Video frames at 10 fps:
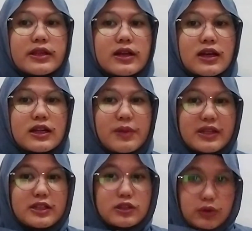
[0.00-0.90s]
academic
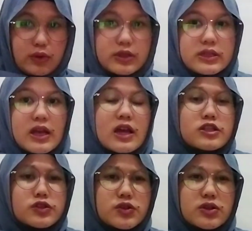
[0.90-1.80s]
discourse,
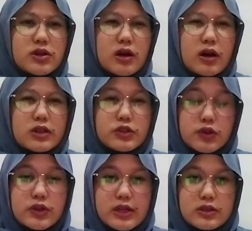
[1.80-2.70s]

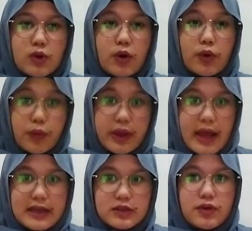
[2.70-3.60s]
students or we
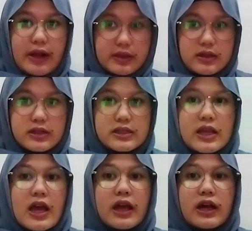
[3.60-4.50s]
as the writers
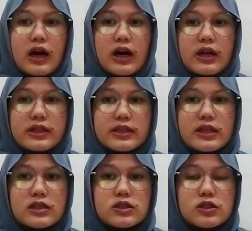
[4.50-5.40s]

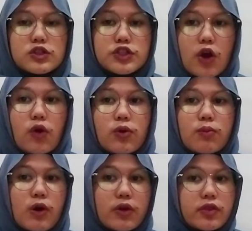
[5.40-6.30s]
need to show
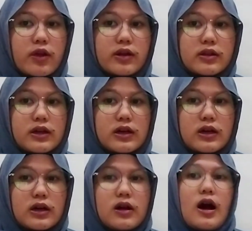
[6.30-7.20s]
both
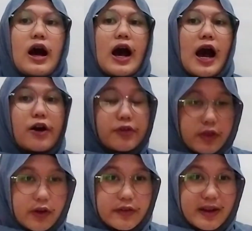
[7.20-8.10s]
the
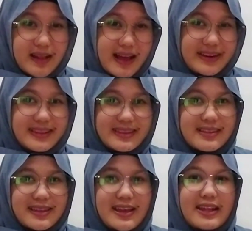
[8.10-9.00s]
authorial
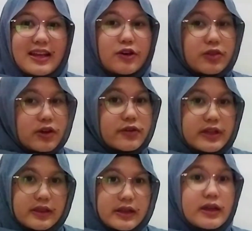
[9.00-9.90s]
identity and
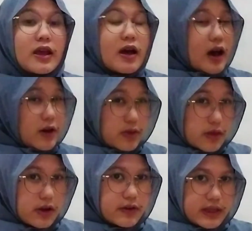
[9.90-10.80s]
authority
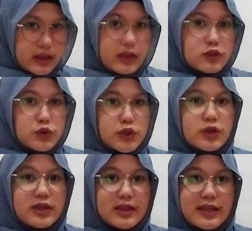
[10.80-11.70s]

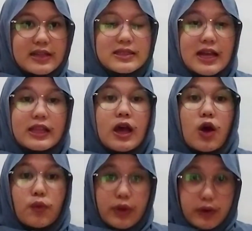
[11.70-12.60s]
through the text that
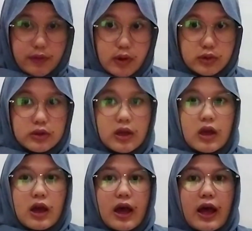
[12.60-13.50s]
we wrote
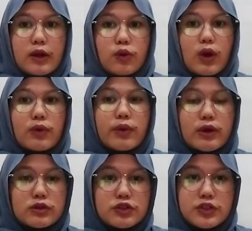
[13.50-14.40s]
and what we
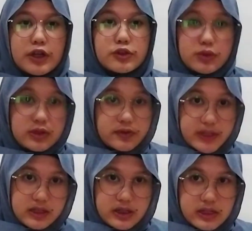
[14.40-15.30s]
want to share to the
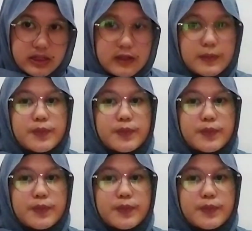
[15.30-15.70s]
readers.